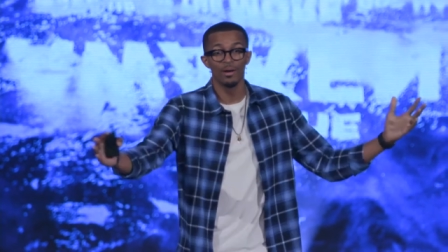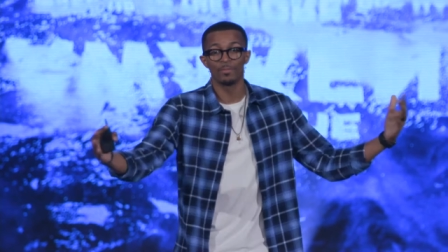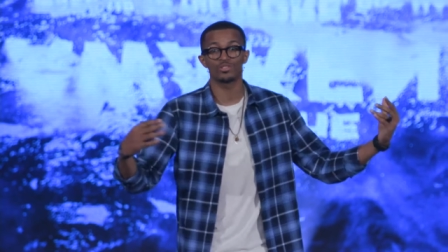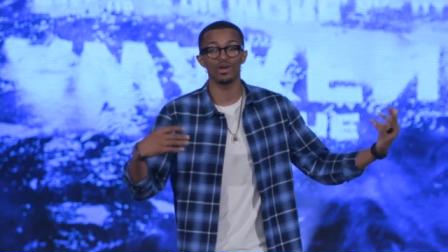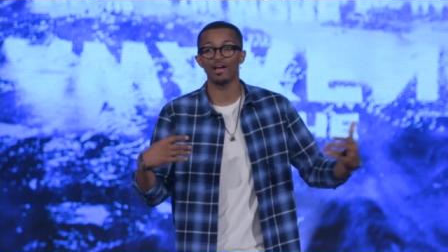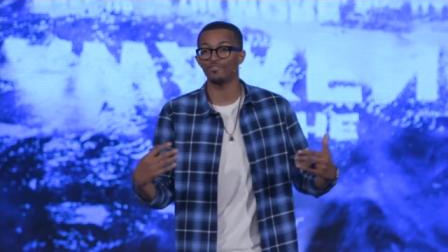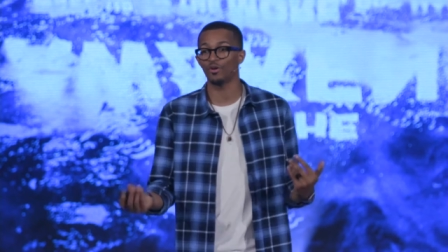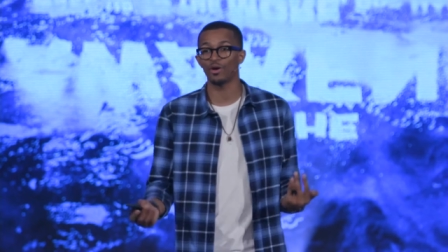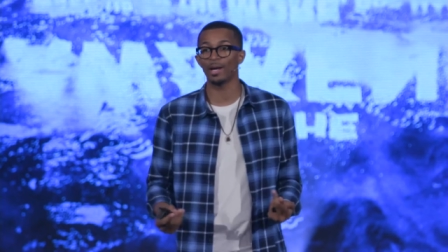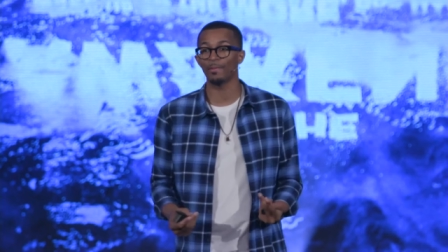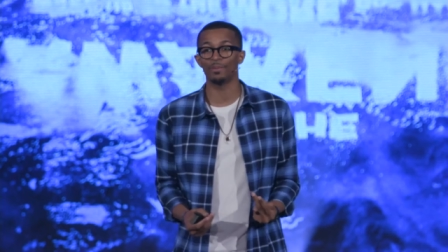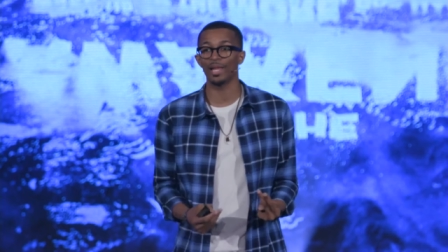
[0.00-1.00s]
but track
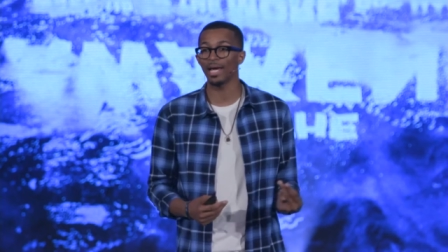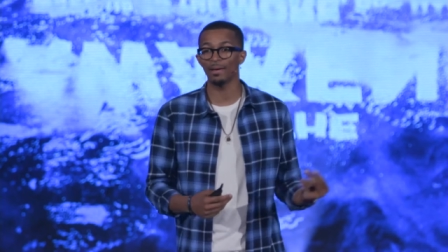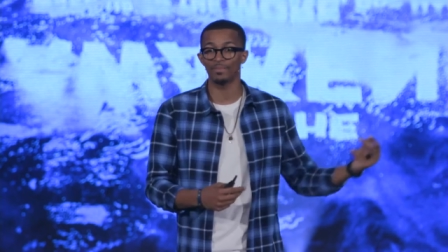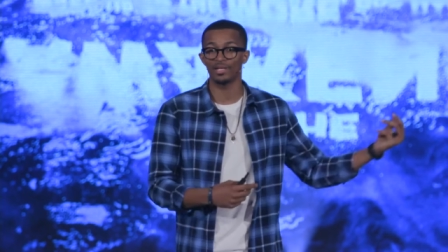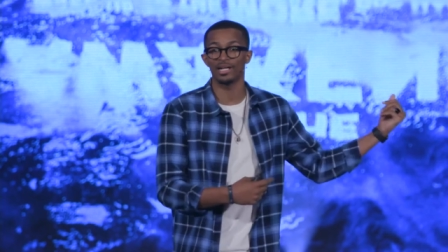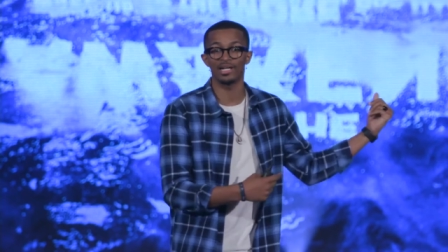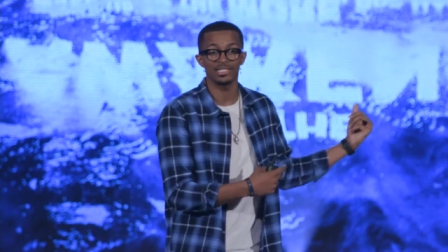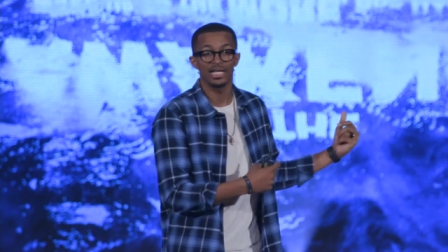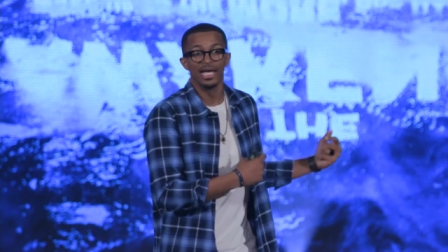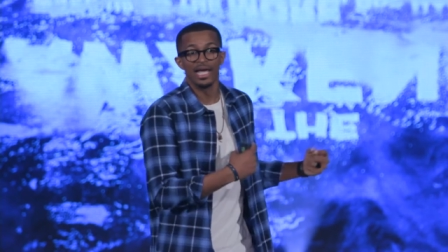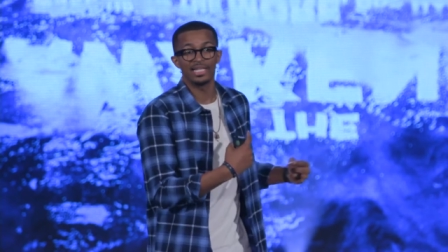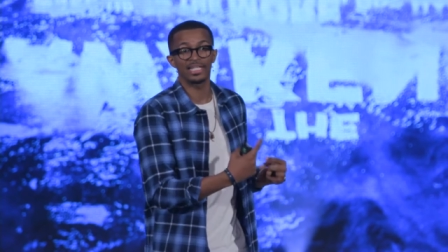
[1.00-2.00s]
four ain't playing because
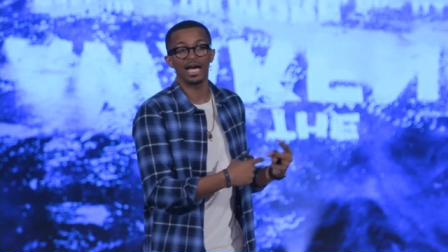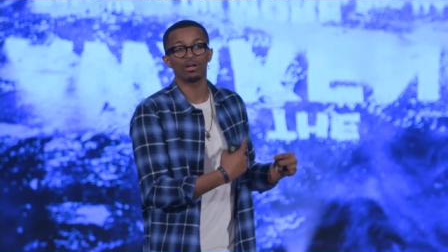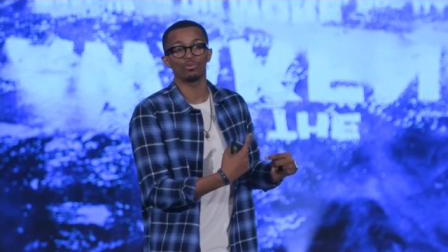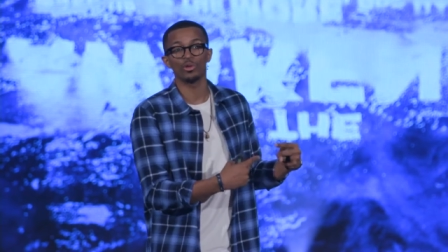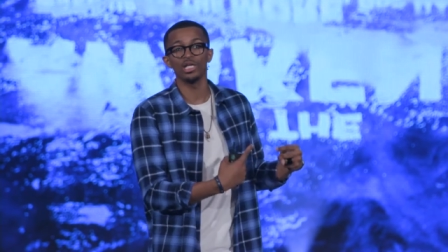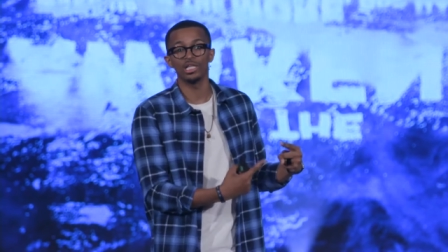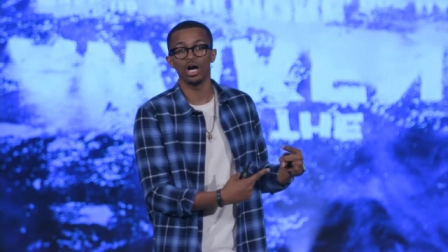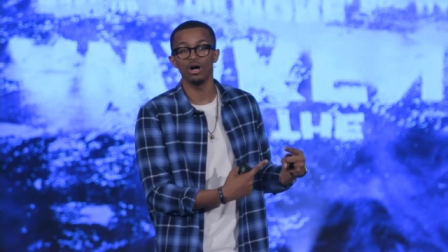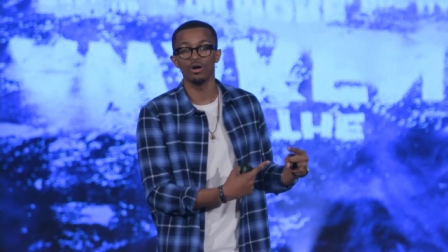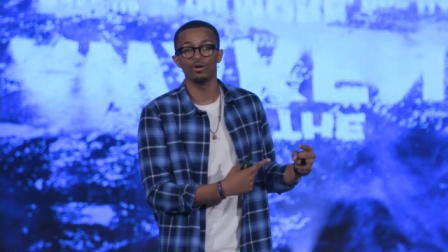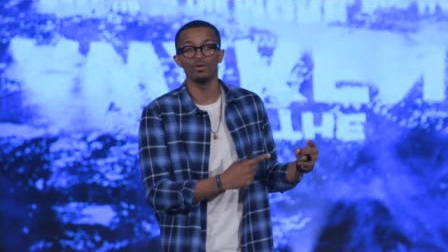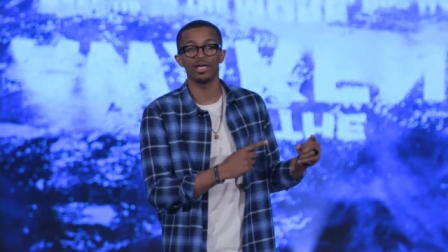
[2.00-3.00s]
it's got to reload.